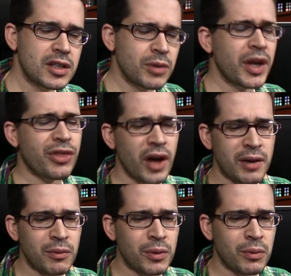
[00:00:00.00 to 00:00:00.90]
So we
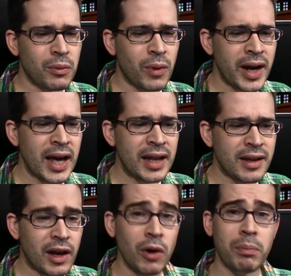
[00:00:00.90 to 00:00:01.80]
thought, well, why not
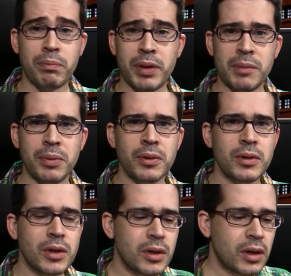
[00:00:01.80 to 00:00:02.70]
help
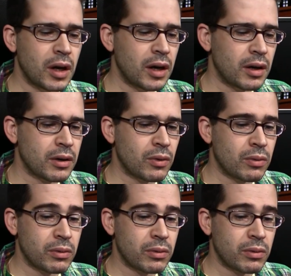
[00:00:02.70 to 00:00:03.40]
people uh,